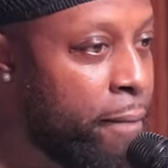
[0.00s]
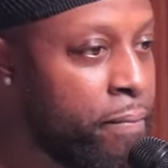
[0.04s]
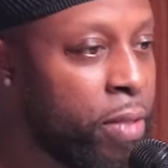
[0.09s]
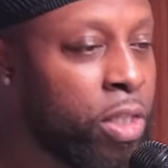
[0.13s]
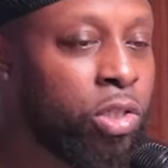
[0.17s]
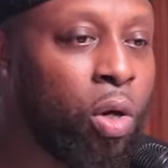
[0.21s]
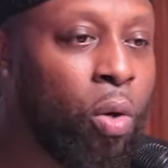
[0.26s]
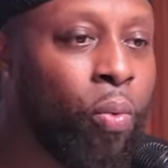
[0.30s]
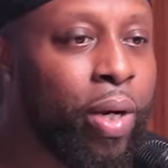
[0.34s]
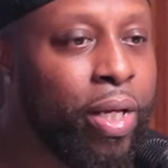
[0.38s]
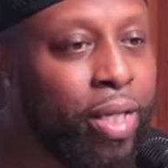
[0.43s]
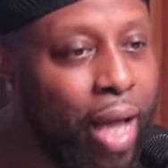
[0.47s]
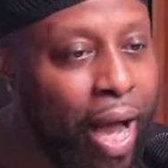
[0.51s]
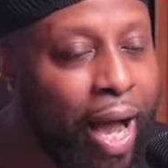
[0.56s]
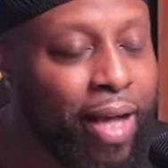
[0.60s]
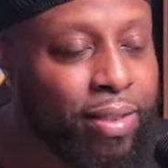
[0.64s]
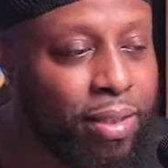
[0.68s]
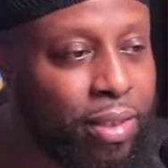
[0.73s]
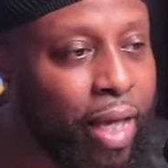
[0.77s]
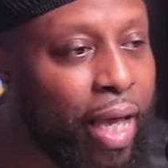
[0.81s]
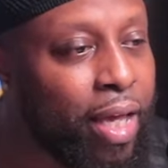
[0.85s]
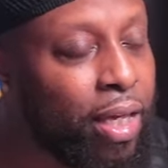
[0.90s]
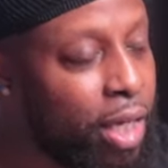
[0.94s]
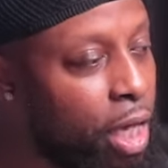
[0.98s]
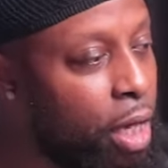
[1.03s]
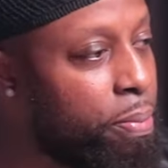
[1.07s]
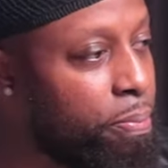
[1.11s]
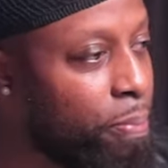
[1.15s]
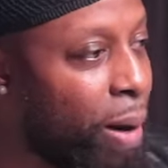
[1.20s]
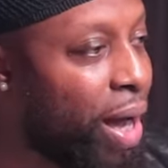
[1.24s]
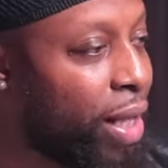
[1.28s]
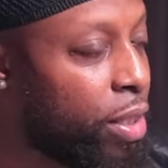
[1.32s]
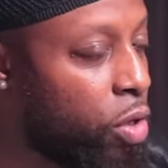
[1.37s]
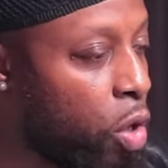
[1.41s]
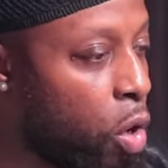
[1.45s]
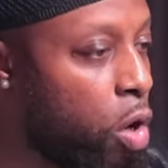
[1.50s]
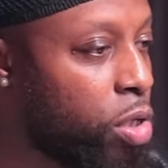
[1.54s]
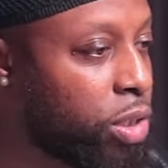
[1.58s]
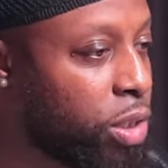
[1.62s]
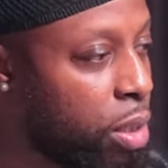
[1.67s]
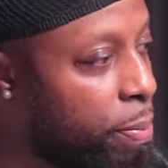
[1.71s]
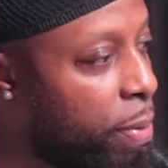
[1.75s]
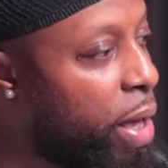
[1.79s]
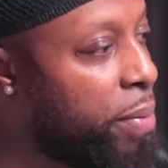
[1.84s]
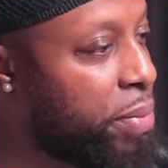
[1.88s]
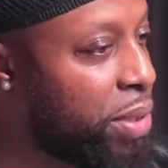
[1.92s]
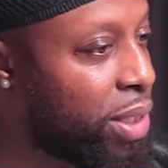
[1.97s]
So when Yah say, keep my Lord's
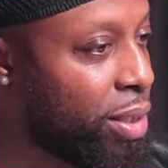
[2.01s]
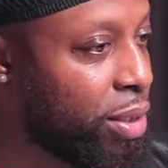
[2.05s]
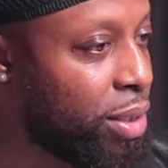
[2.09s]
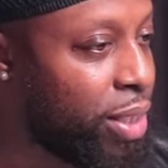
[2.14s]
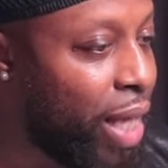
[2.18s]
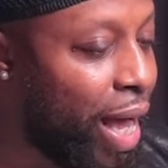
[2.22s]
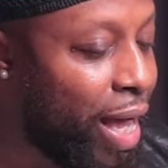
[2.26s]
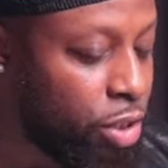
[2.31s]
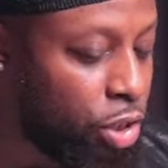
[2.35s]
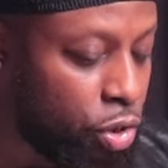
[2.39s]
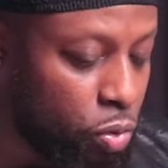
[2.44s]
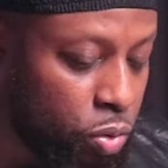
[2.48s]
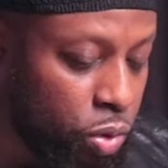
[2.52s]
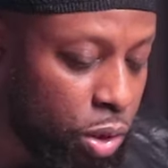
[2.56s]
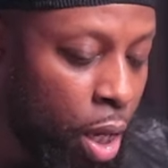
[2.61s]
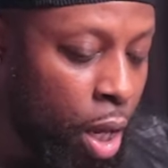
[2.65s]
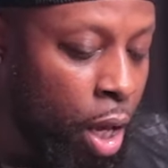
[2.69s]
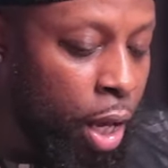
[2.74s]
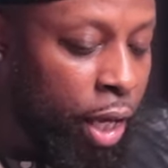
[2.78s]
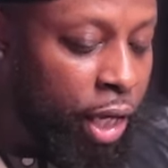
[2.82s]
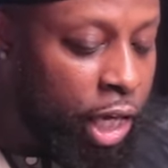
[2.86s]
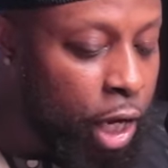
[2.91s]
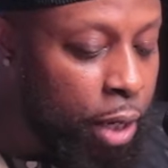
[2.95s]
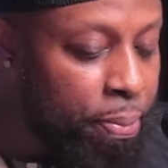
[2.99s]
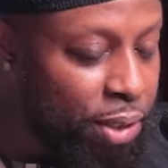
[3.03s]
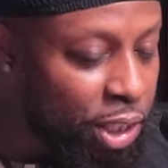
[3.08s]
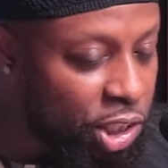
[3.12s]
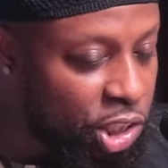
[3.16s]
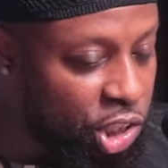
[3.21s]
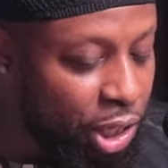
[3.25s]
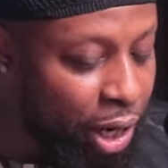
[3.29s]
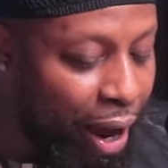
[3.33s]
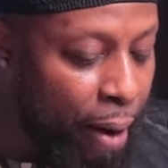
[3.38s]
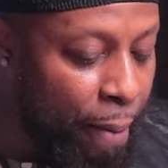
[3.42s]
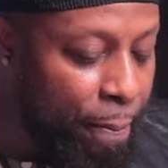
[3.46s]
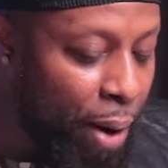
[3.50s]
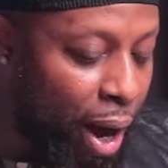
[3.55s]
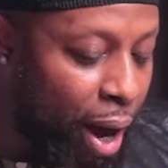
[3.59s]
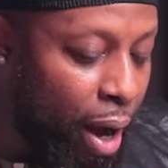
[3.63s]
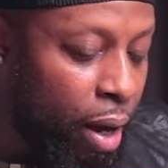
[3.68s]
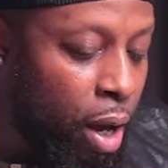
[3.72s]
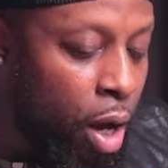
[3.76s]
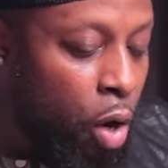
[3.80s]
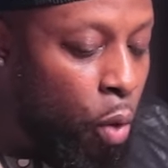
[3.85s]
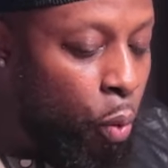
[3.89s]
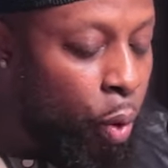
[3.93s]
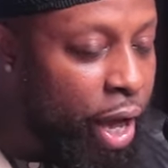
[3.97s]
commandments and statutes, keep the
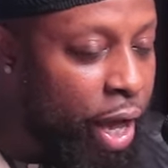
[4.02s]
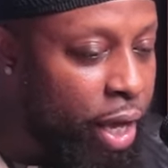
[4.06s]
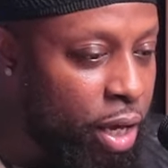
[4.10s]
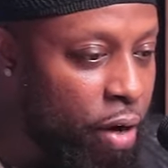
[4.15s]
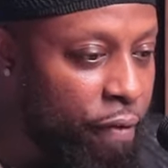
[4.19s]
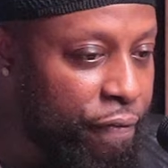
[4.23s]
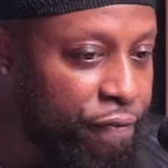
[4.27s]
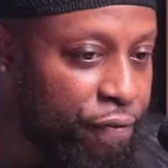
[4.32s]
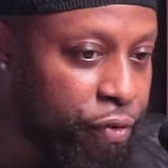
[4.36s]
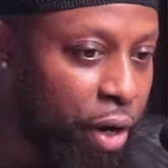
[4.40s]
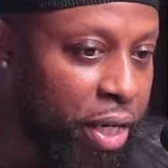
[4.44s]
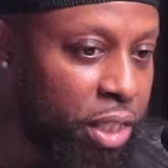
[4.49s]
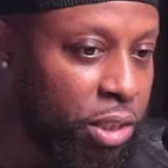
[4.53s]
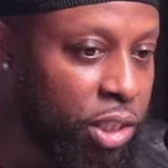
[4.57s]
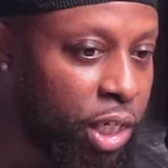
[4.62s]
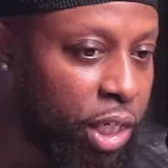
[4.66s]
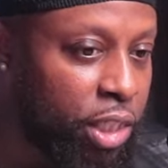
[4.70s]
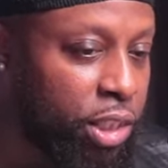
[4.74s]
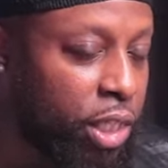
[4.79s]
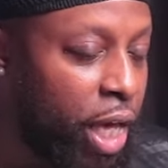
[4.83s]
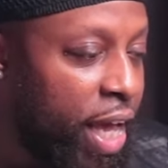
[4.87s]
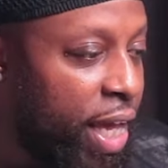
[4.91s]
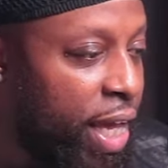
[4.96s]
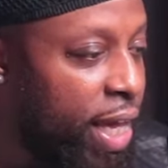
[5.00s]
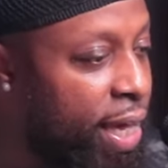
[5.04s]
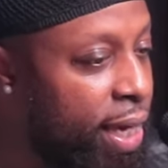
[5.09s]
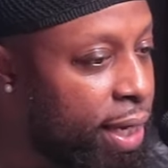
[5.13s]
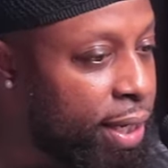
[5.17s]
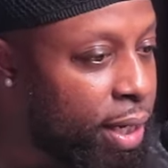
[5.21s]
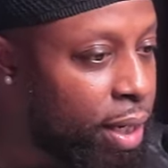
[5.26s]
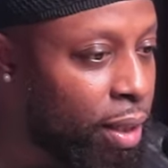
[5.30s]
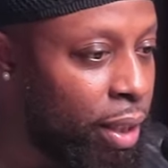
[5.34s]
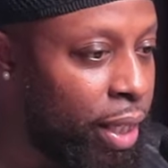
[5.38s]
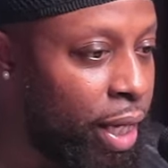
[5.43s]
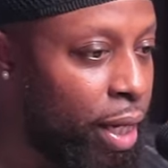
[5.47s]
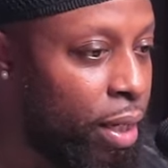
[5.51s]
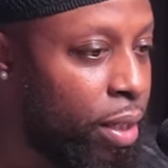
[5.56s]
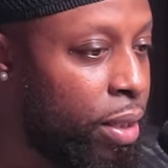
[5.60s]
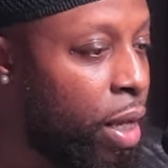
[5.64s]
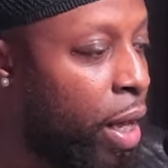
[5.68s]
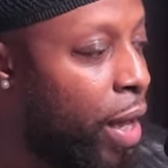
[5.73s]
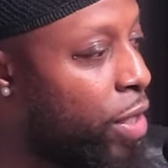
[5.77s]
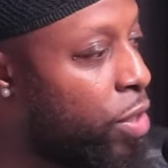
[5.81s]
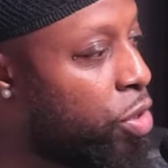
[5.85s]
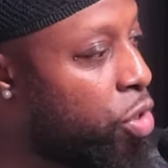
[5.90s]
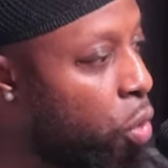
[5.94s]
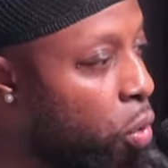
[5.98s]
Shabbat, wear your fringes, eat clean,
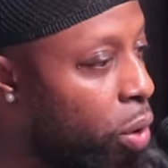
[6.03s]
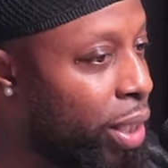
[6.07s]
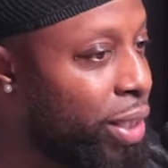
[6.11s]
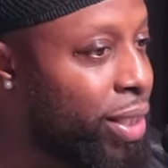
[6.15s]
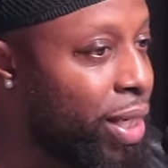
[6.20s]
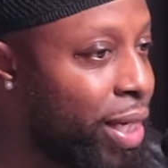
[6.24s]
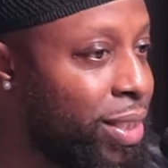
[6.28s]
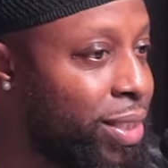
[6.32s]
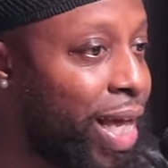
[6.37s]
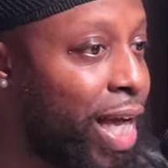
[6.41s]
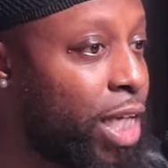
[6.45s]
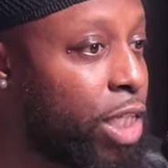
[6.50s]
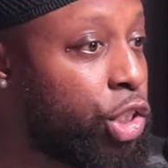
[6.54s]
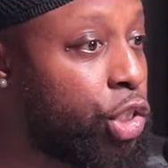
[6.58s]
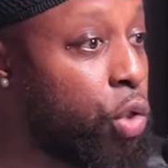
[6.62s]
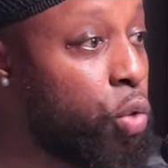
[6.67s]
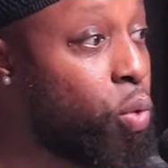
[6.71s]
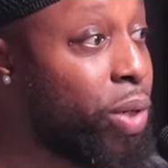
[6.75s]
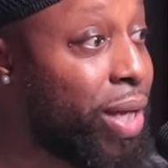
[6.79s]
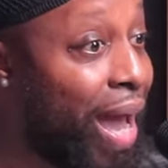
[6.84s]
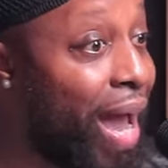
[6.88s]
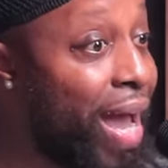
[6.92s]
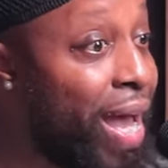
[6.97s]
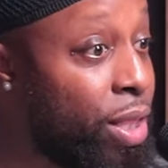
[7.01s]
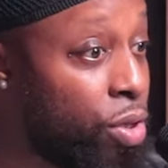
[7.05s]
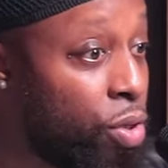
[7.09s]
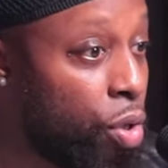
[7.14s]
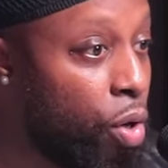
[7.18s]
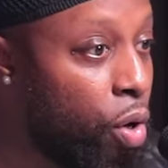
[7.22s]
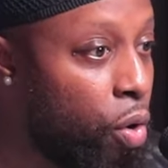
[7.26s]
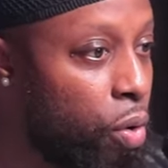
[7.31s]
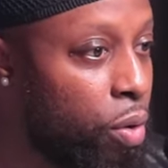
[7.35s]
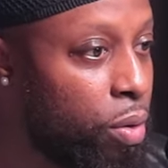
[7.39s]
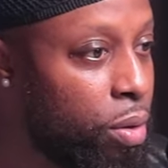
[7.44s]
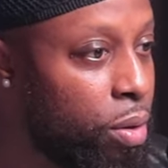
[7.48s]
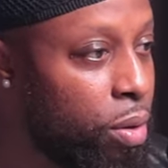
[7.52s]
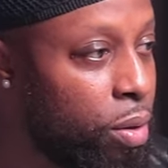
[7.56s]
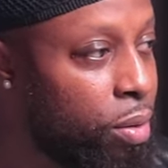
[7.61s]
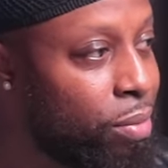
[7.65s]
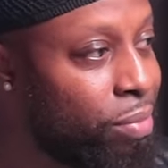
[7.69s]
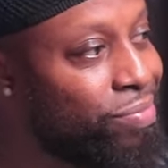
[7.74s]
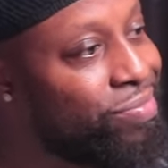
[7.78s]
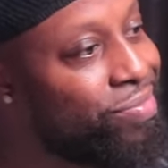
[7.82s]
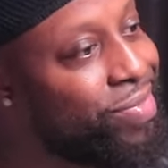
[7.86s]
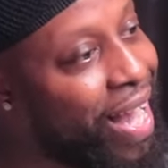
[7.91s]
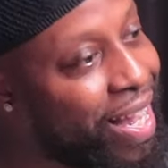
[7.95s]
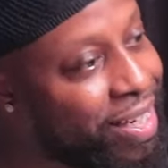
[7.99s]
and do the things that you can do,
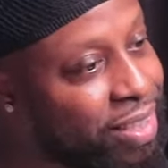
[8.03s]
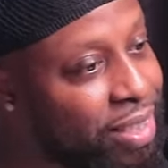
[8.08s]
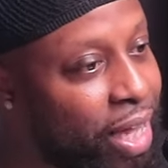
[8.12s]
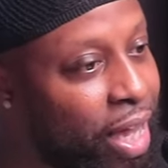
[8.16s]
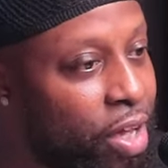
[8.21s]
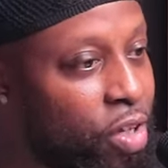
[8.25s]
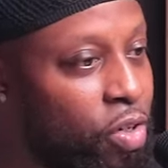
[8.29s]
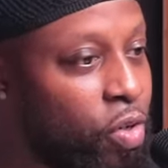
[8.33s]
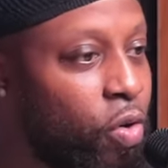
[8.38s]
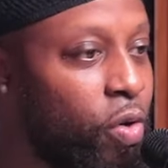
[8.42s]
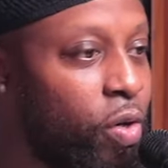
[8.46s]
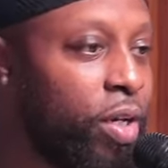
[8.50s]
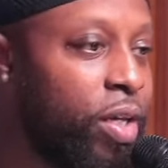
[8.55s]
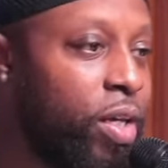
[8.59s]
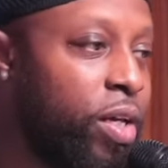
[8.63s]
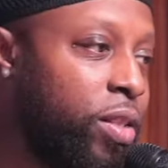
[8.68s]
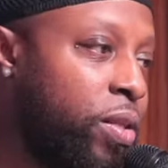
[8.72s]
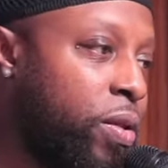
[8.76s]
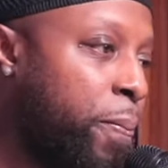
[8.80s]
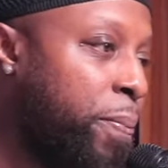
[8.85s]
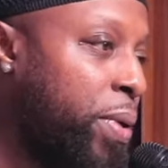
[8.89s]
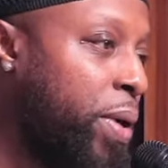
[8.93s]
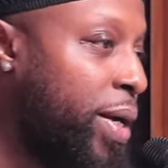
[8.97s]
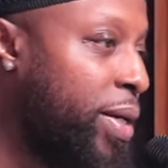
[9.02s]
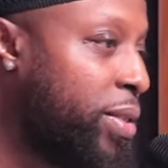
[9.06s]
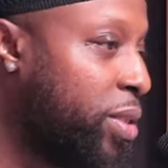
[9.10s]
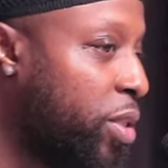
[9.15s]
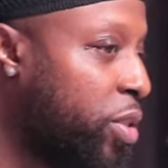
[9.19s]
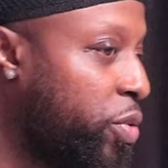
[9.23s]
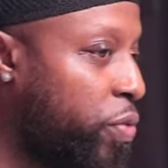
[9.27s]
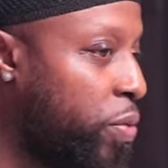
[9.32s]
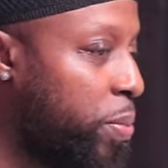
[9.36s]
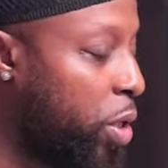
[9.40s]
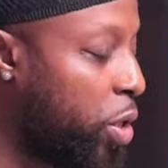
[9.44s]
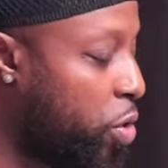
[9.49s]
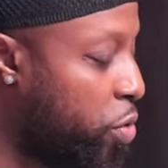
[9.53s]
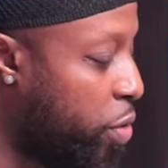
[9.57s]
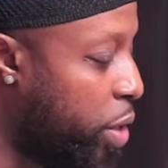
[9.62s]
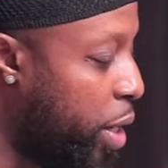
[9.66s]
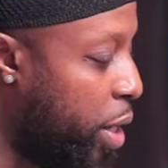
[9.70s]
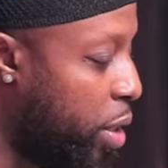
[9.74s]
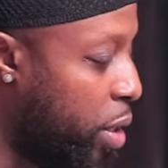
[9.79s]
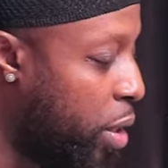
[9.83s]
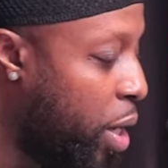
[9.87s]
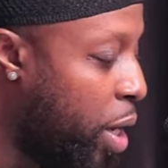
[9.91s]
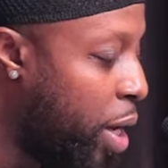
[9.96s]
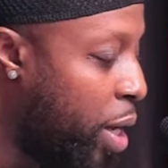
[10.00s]
that's how you're going to get the blessings from the
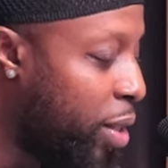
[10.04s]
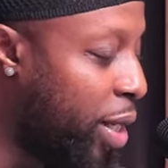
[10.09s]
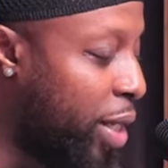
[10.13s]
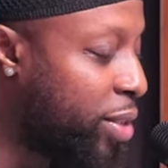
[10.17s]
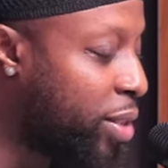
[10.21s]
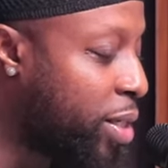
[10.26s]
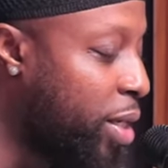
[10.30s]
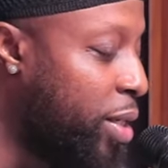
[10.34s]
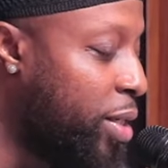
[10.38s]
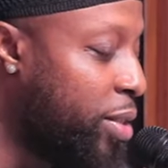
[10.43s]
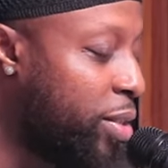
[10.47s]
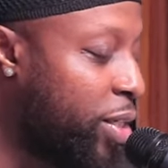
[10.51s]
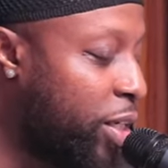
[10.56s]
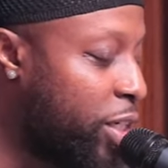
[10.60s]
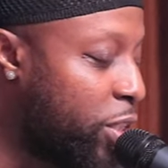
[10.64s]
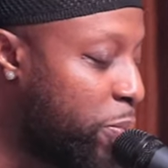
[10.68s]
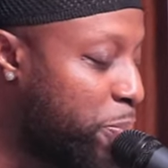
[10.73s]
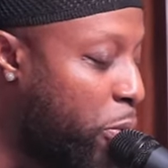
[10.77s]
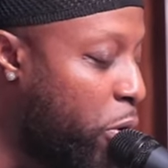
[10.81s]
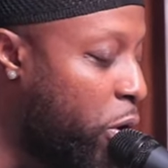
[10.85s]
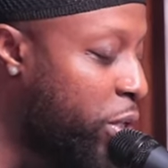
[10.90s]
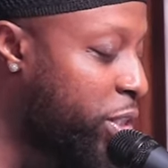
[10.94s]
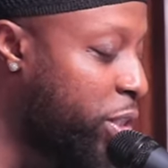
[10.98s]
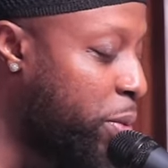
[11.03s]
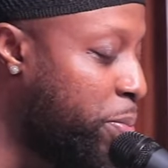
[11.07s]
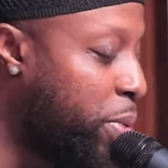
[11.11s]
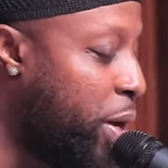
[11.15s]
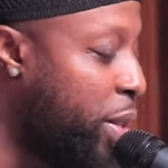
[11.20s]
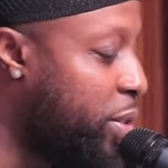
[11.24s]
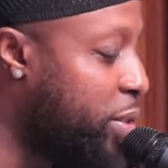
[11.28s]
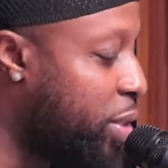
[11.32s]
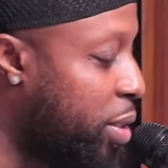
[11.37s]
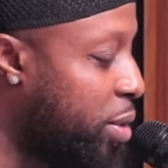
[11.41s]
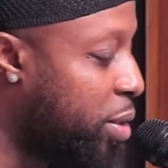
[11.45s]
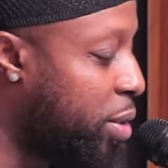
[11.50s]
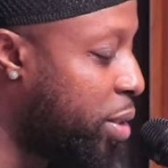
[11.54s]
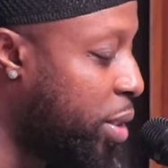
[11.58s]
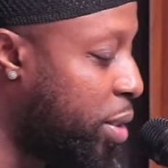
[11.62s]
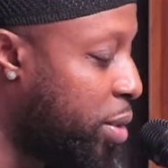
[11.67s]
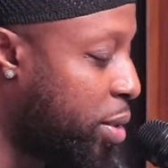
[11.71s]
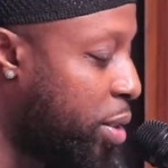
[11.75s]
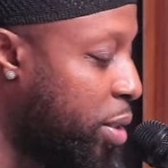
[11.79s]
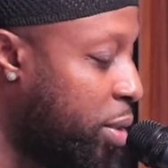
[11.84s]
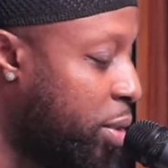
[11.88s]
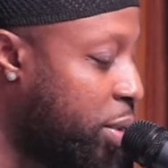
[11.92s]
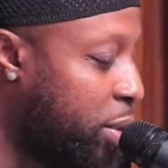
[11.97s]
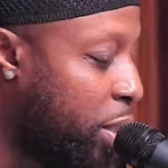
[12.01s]
Creator. Let's get into this portion, brothers and
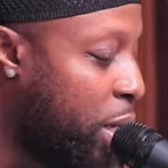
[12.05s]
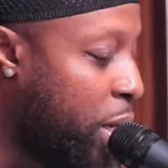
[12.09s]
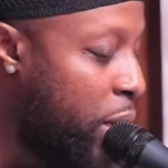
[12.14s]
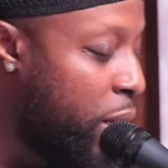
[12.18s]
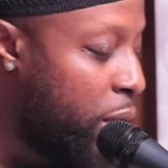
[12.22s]
sisters.